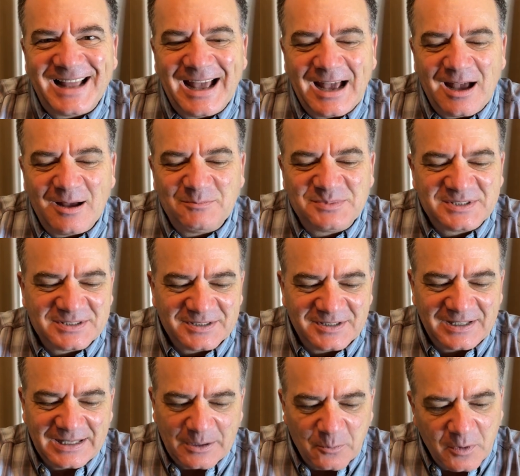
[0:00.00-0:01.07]

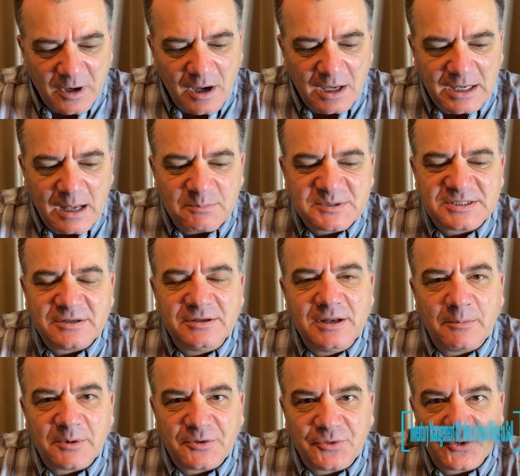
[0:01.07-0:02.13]
Absolutely. We're on episode
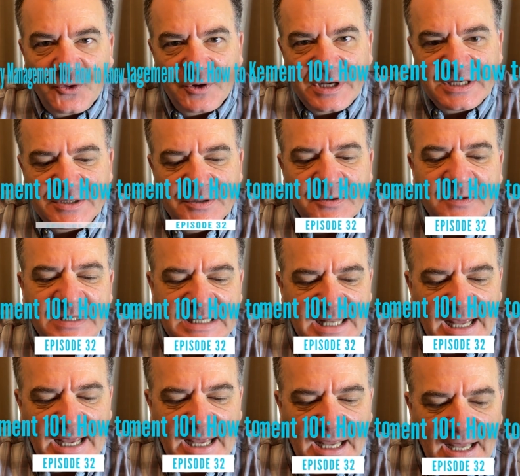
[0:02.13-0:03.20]
number 32
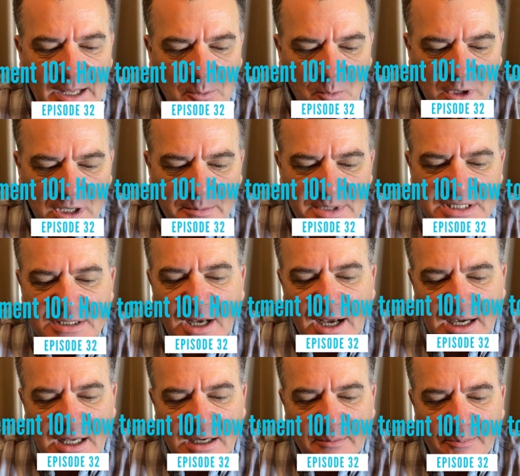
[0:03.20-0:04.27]
today, and we're going
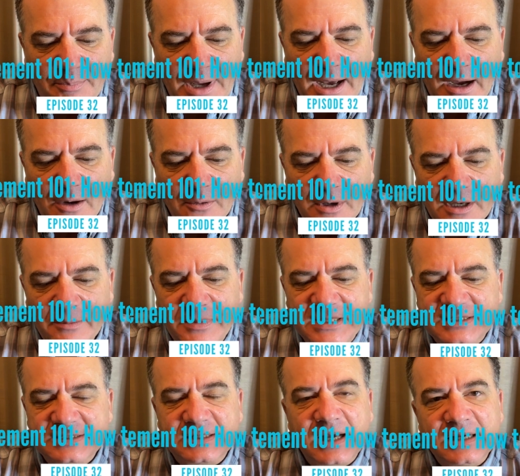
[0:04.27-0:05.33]
to be
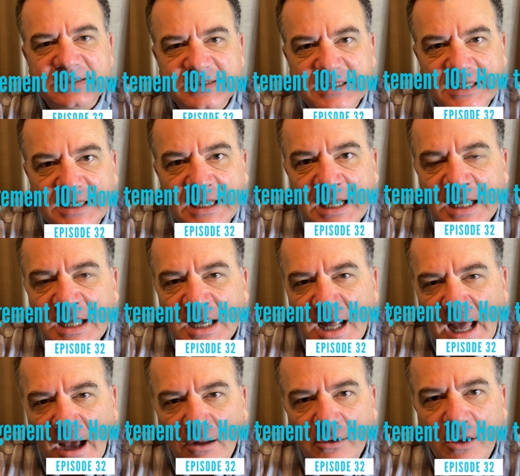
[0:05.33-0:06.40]
discussing
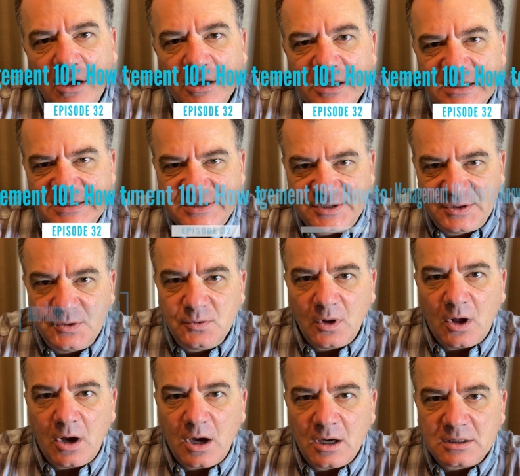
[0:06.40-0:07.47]
how long is too
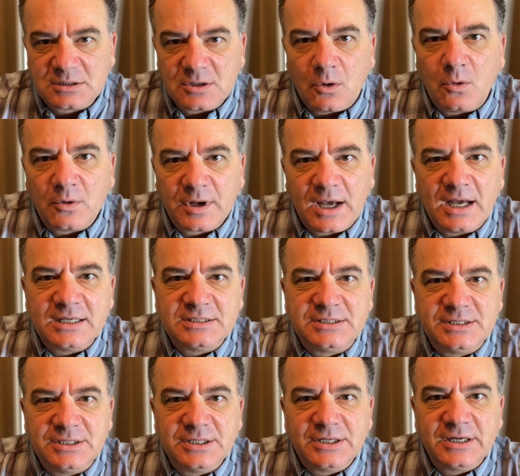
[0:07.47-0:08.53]
long to hold on
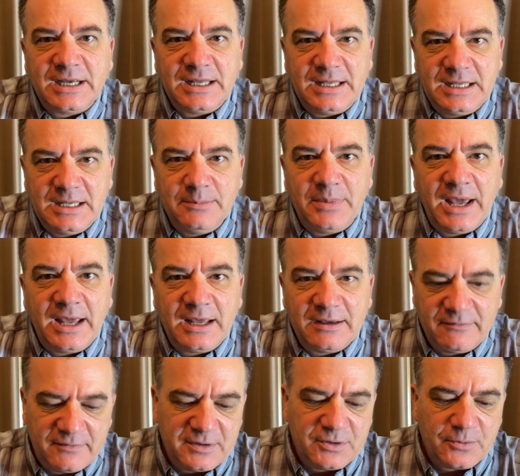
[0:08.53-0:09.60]
to your eBay
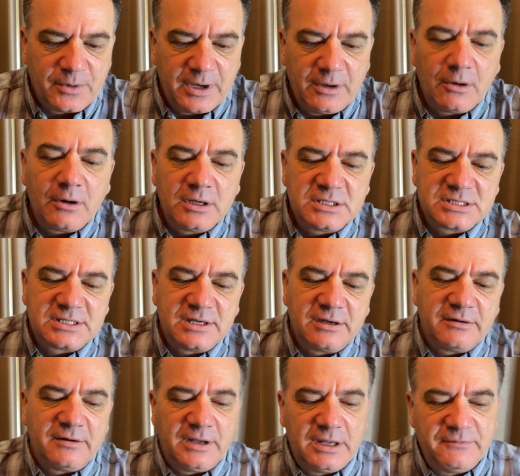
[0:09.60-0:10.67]
inventory or just
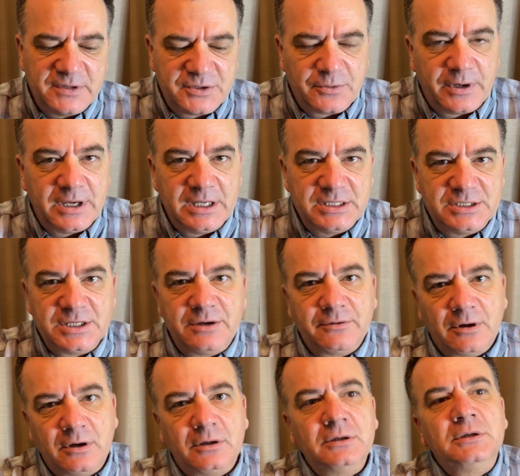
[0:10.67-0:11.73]
your inventory in
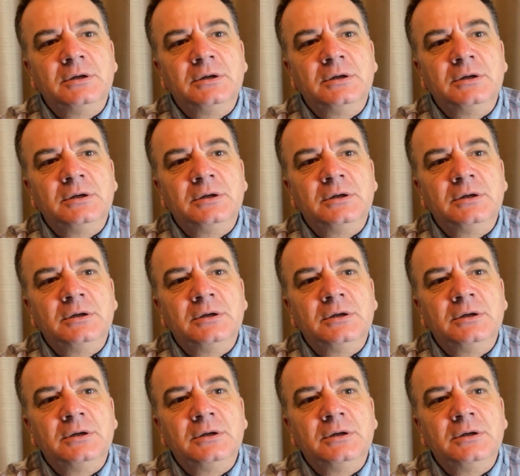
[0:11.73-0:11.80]
general.